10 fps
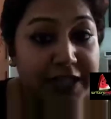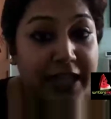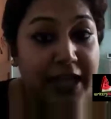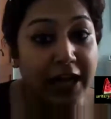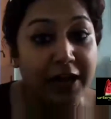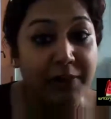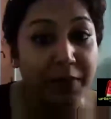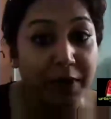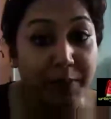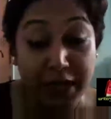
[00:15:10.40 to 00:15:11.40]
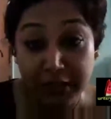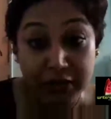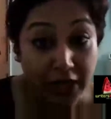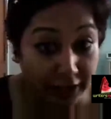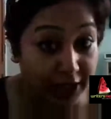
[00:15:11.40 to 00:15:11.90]
are based
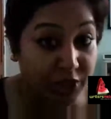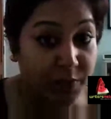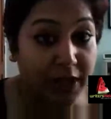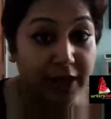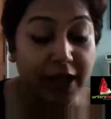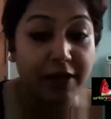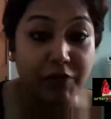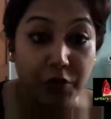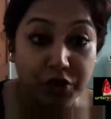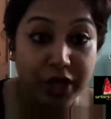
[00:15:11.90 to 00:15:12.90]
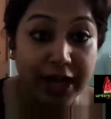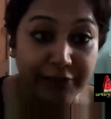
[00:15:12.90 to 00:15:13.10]
on Kashmir are Roja and